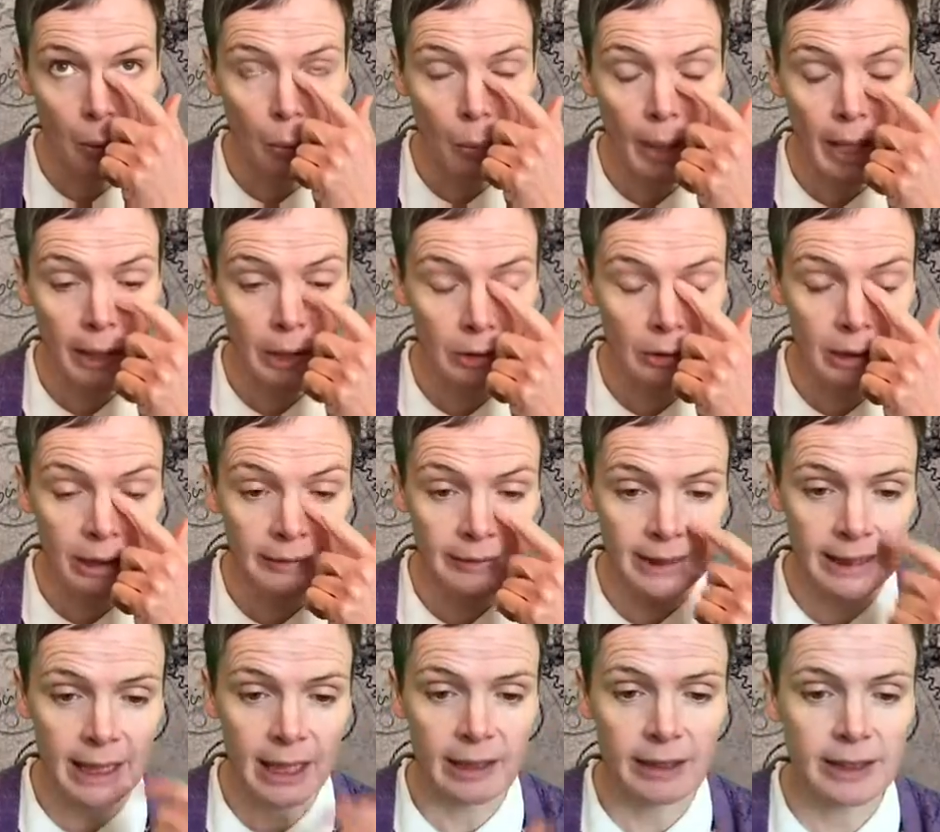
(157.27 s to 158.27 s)
where Cunliffe
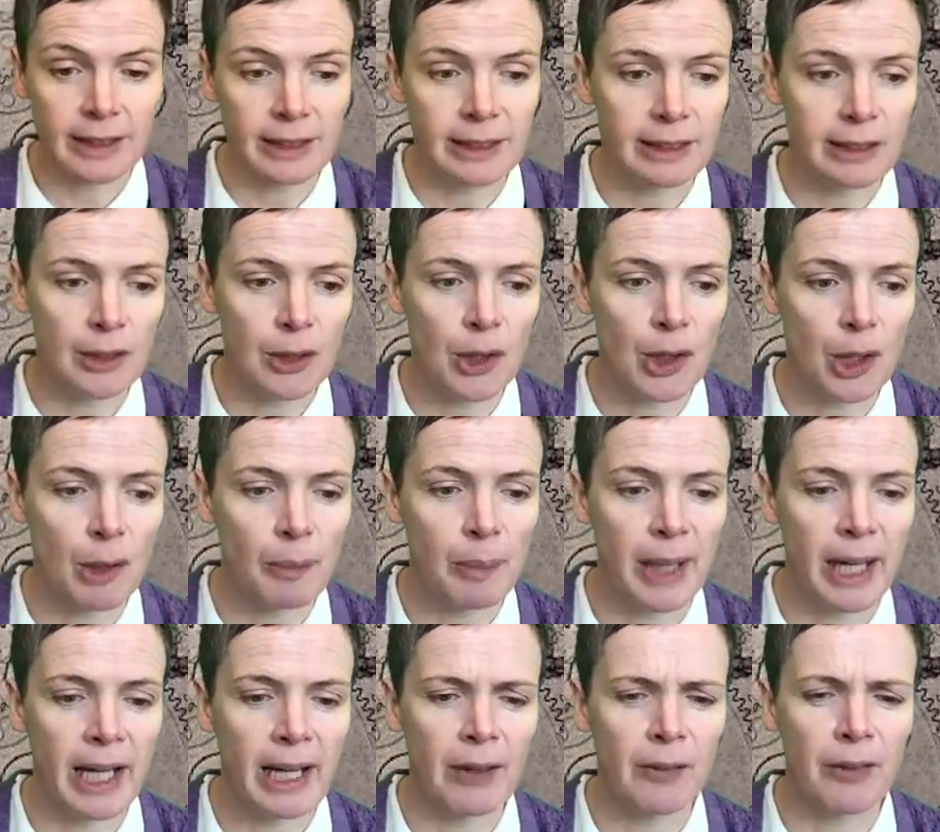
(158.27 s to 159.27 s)
starts to talk
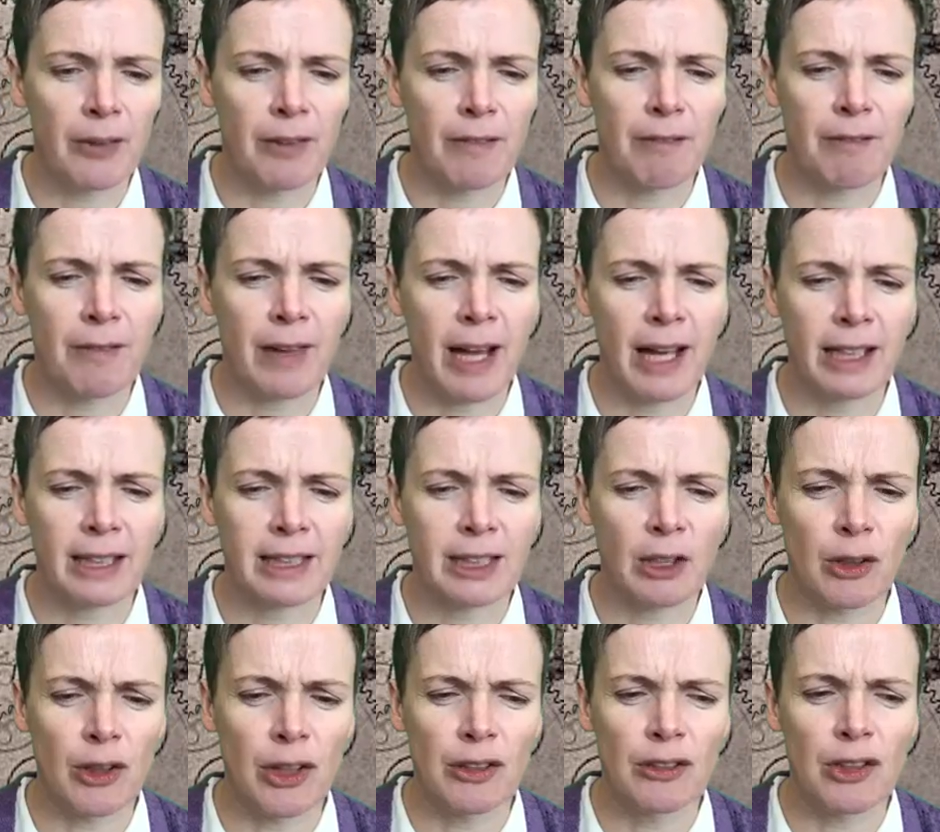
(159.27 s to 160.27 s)
about the fact
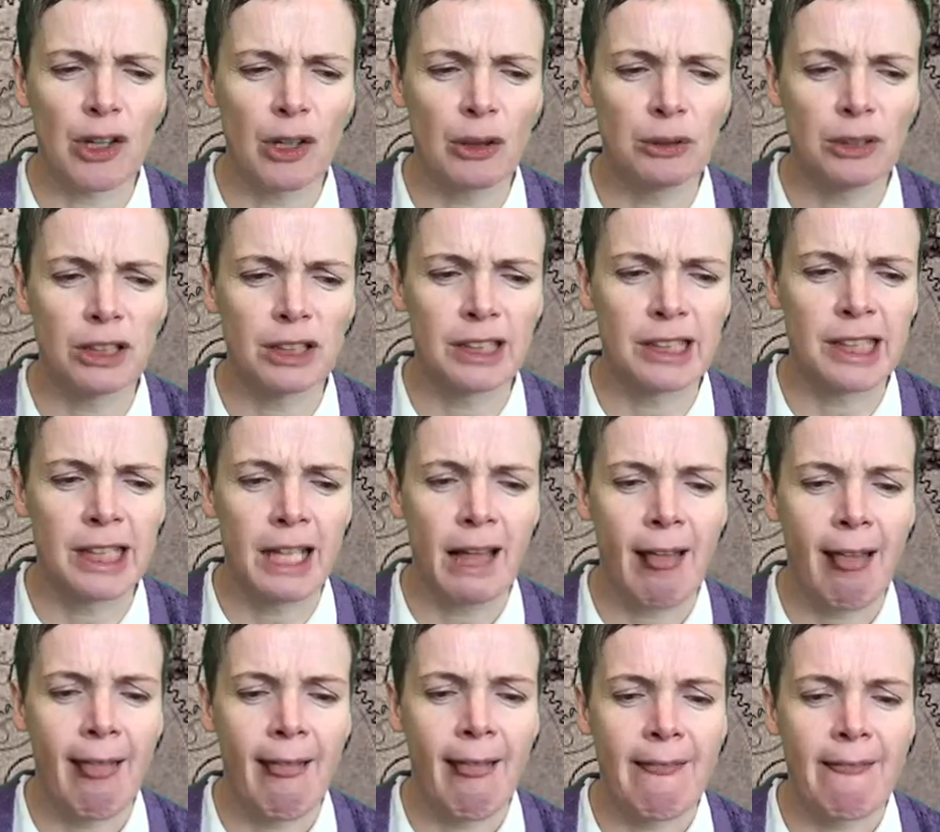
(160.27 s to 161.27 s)
or the notion
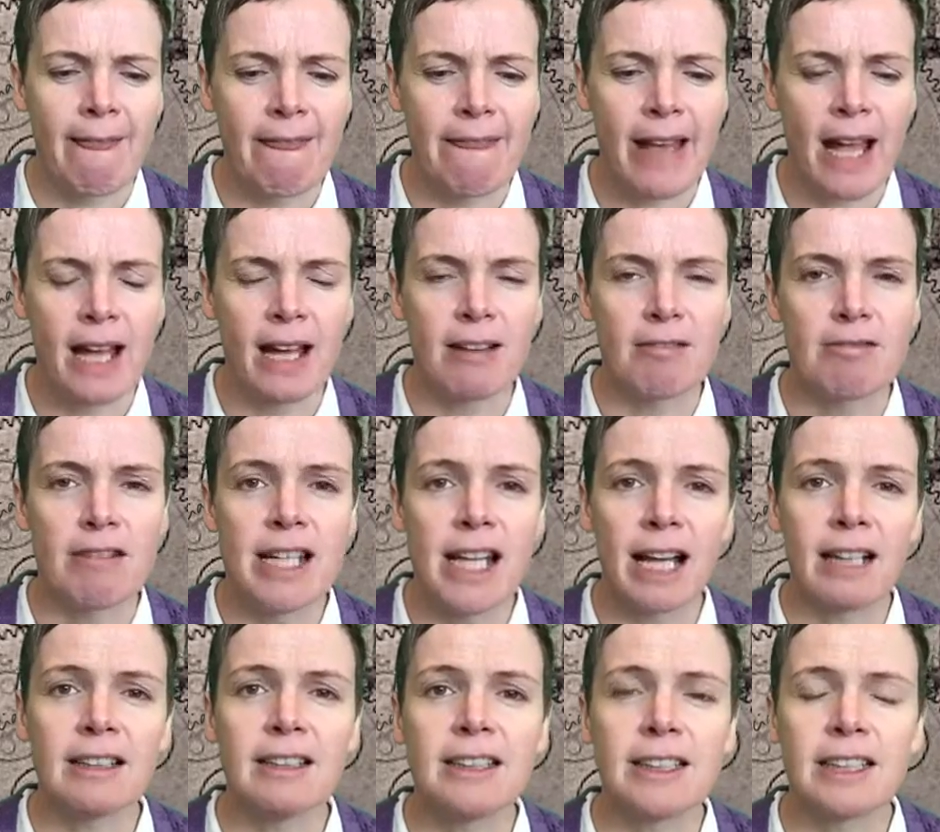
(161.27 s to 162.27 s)
that
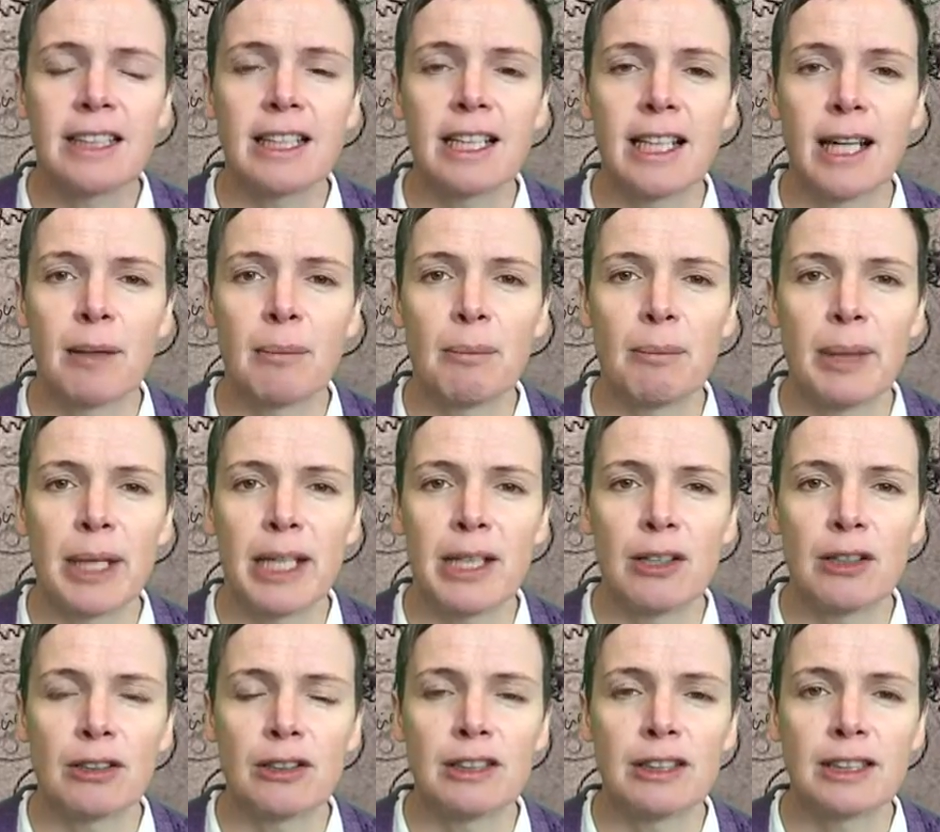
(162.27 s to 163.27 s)
reality can be
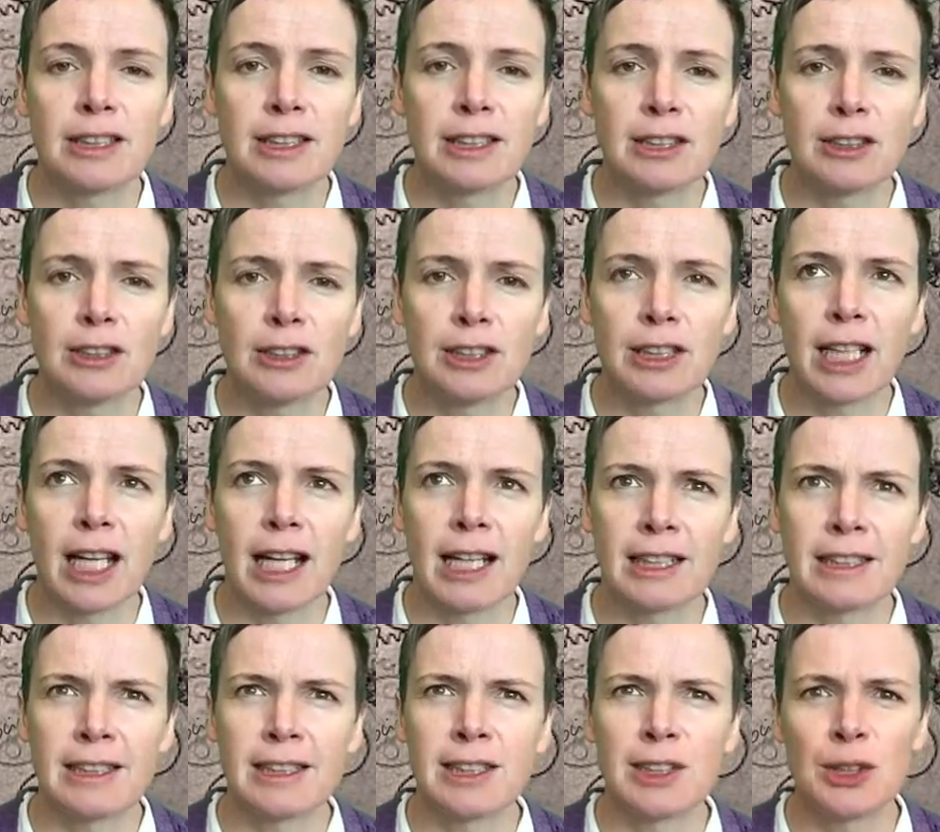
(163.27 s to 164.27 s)
understood
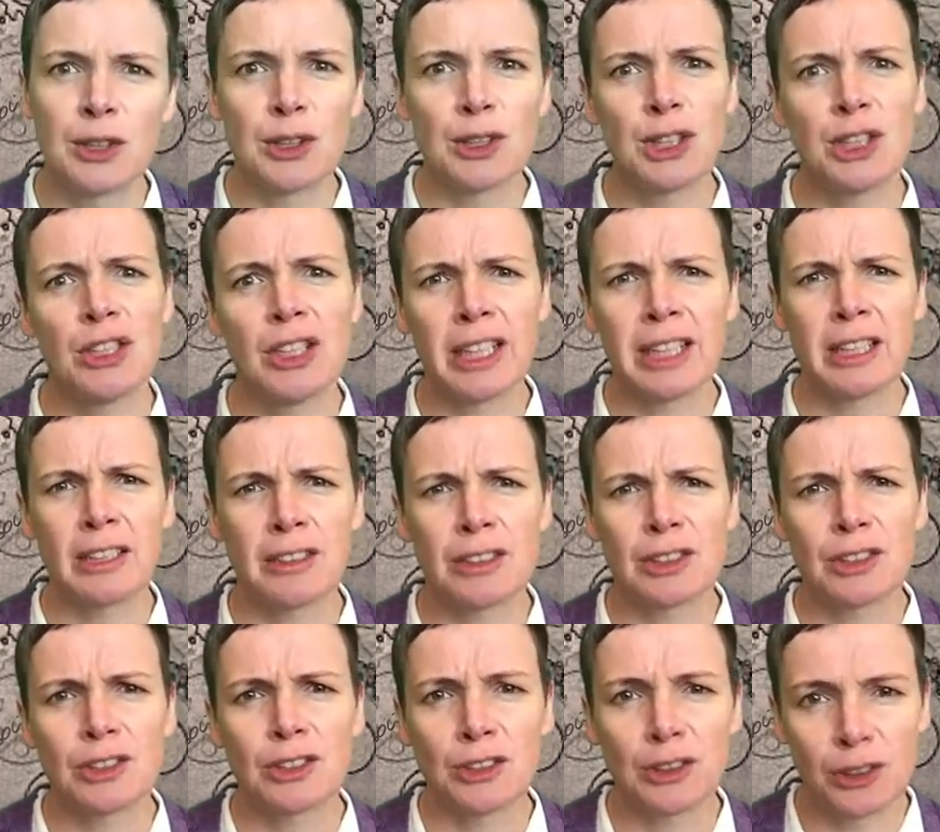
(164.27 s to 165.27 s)
as socially
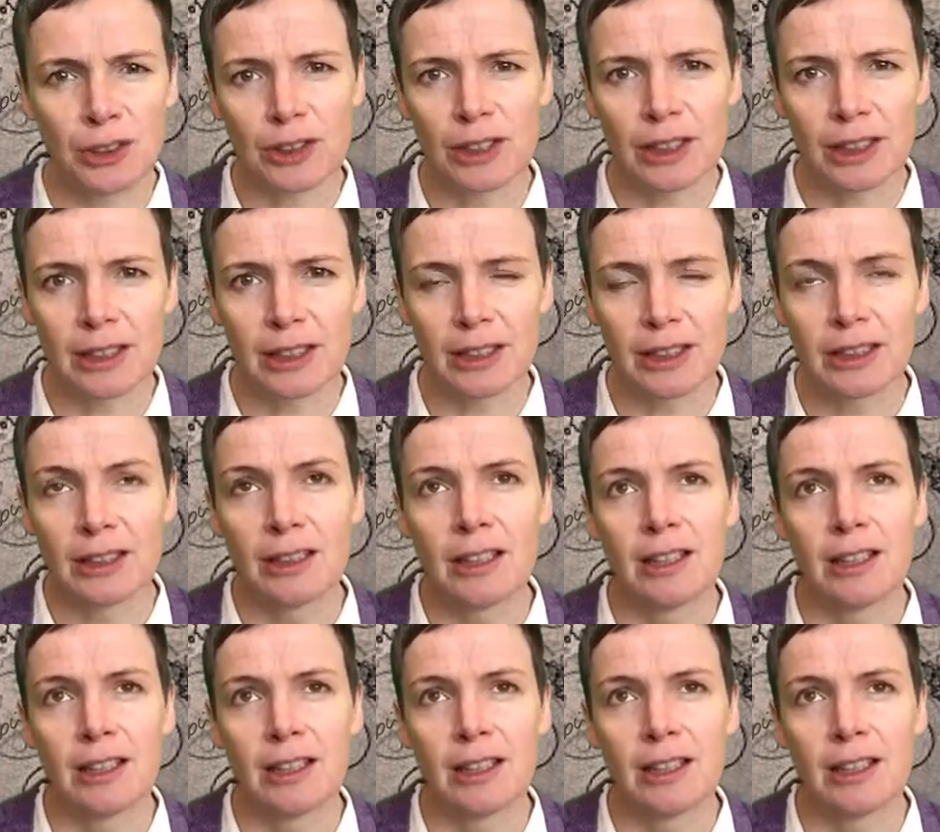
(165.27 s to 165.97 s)
constructed.